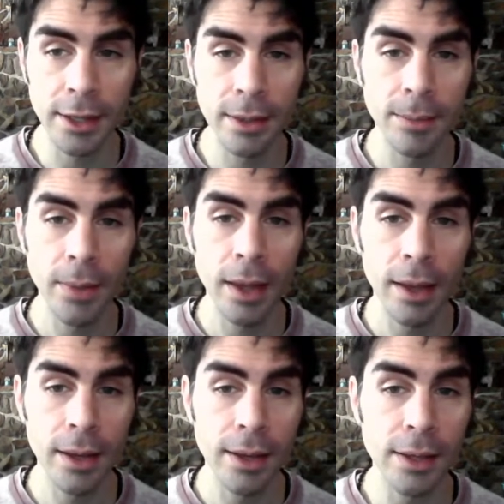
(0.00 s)

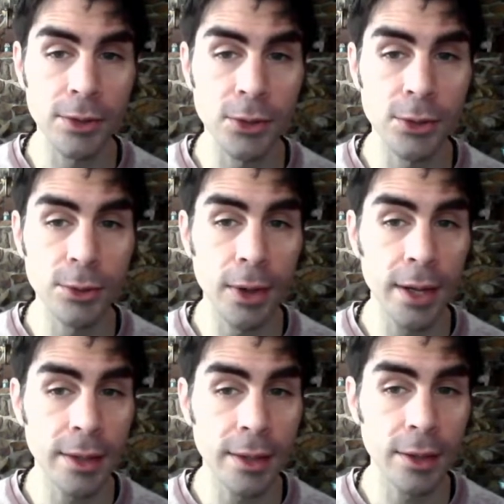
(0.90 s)
Bakasana
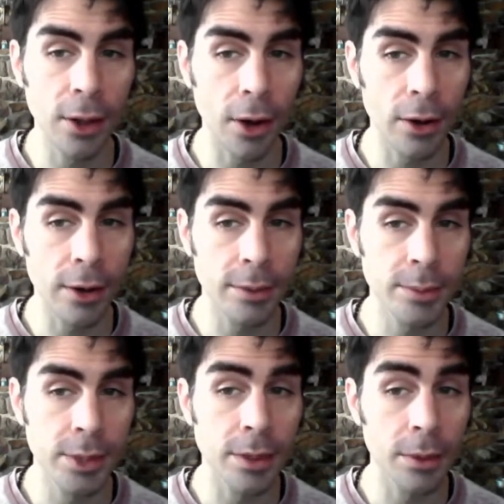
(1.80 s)
can
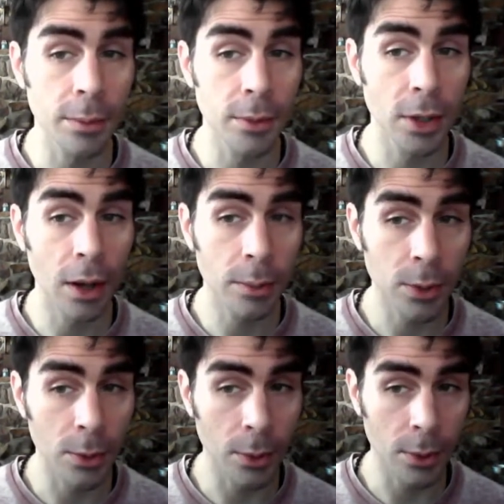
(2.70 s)
strengthen the
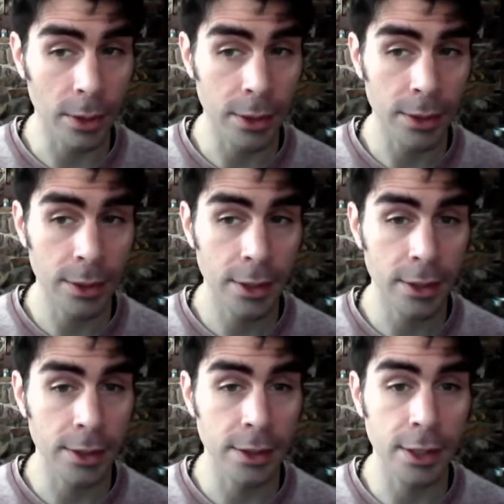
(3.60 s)
arms and the
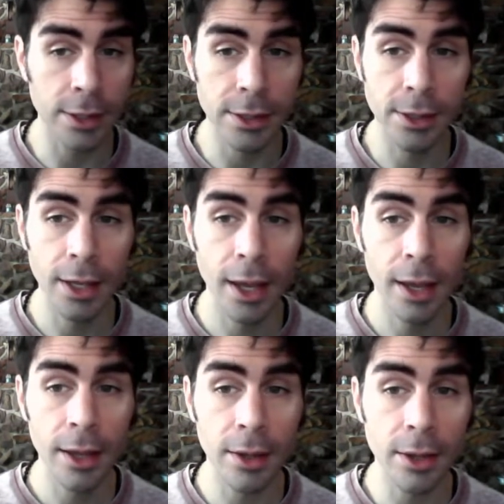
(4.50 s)
abdominal
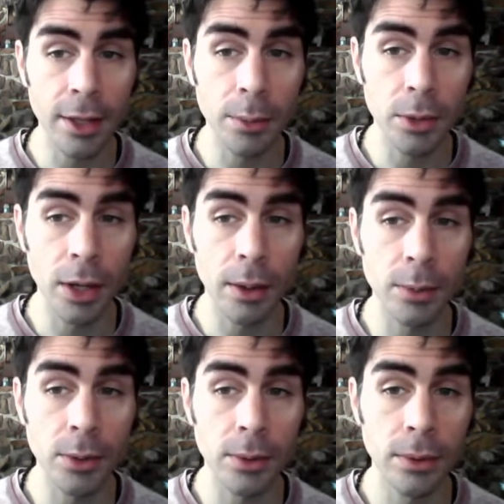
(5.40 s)
organs,
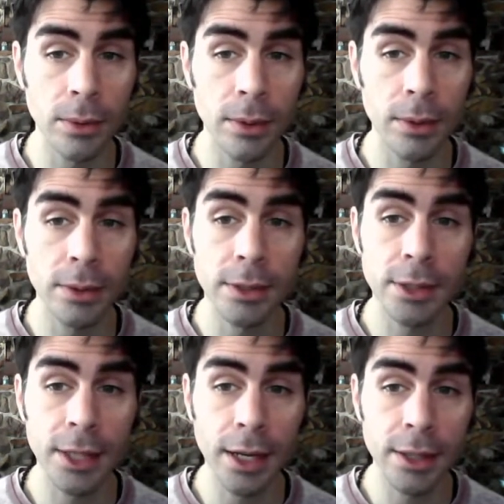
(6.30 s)
since the
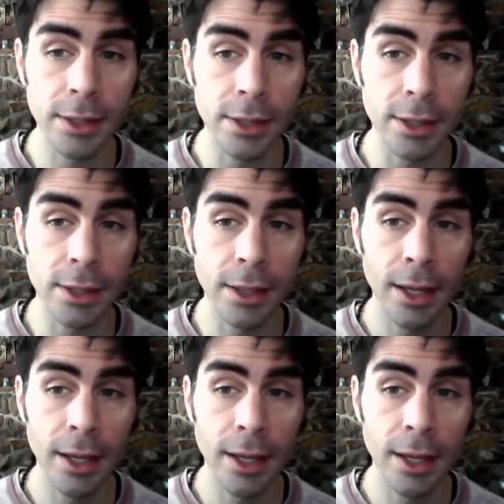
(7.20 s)
abdominal